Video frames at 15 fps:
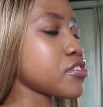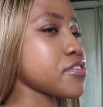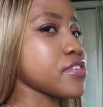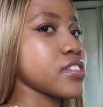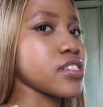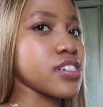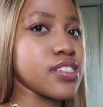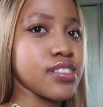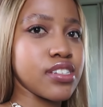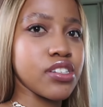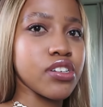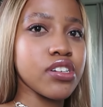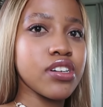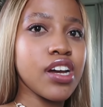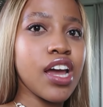Gold Reef City
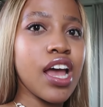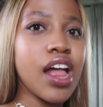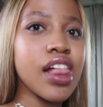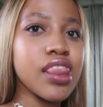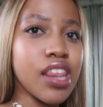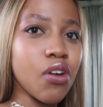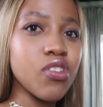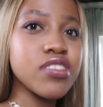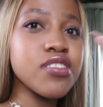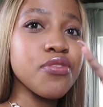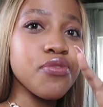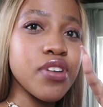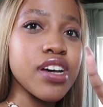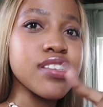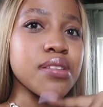Casino. That was
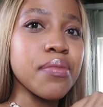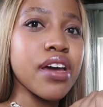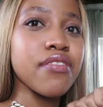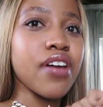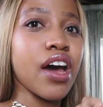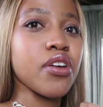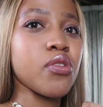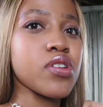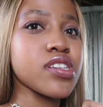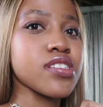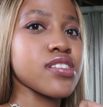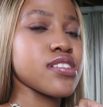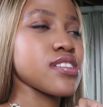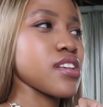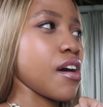the first time I ever had
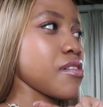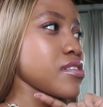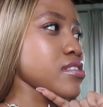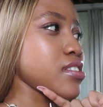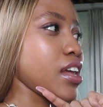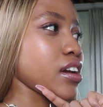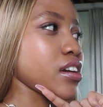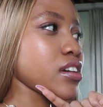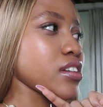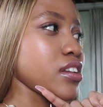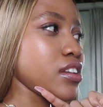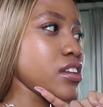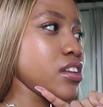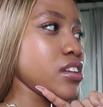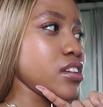oysters. I was like
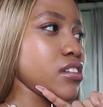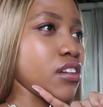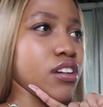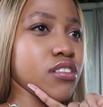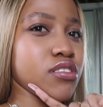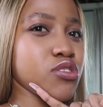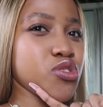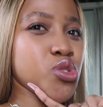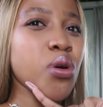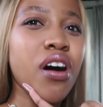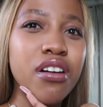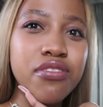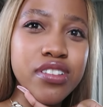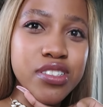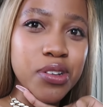like
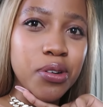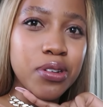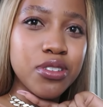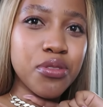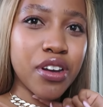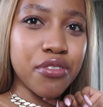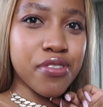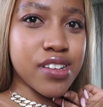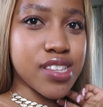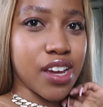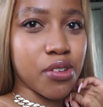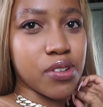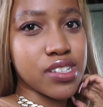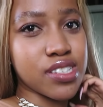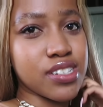12 years old when I first
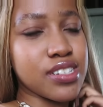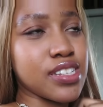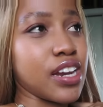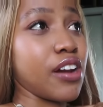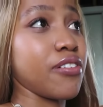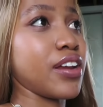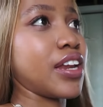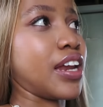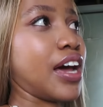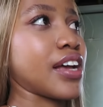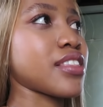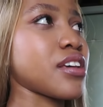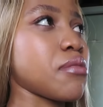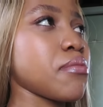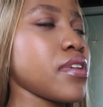had oysters and I really
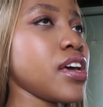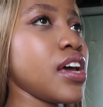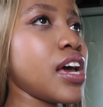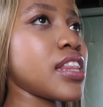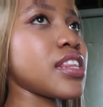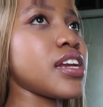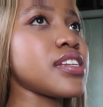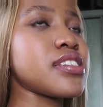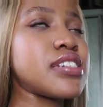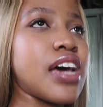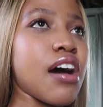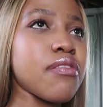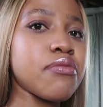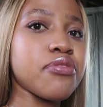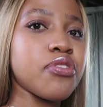liked them. Then I
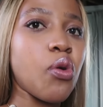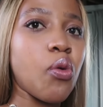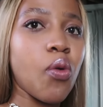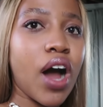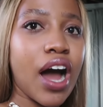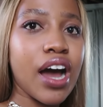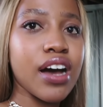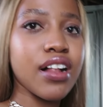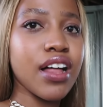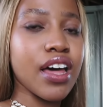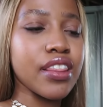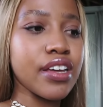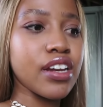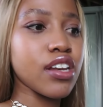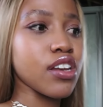didn't have them for a while
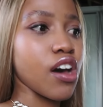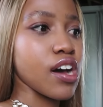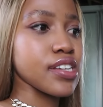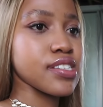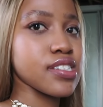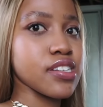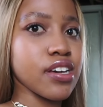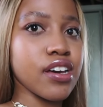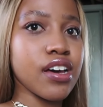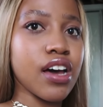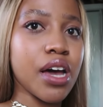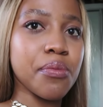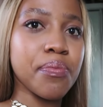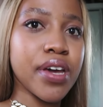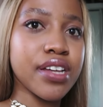and then last year
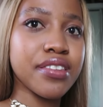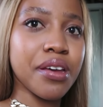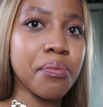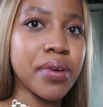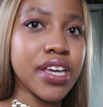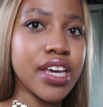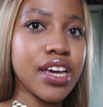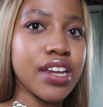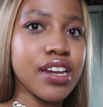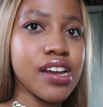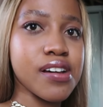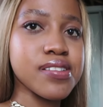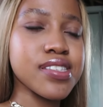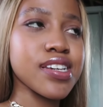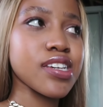I picked up again
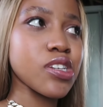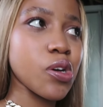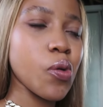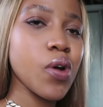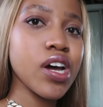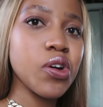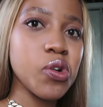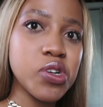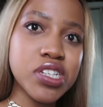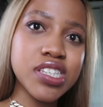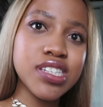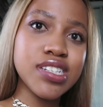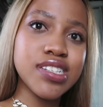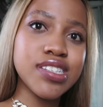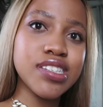and I was like, you know what,
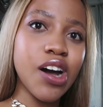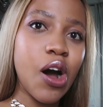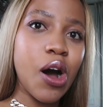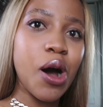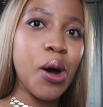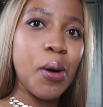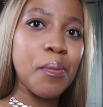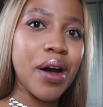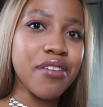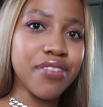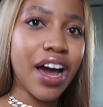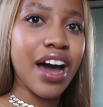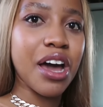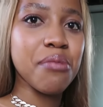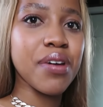oysters are my
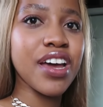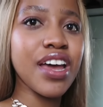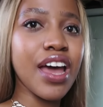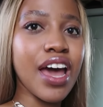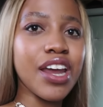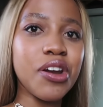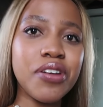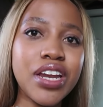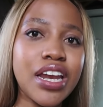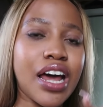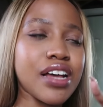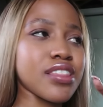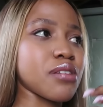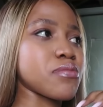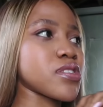vibe and I really
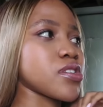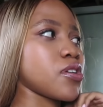like them.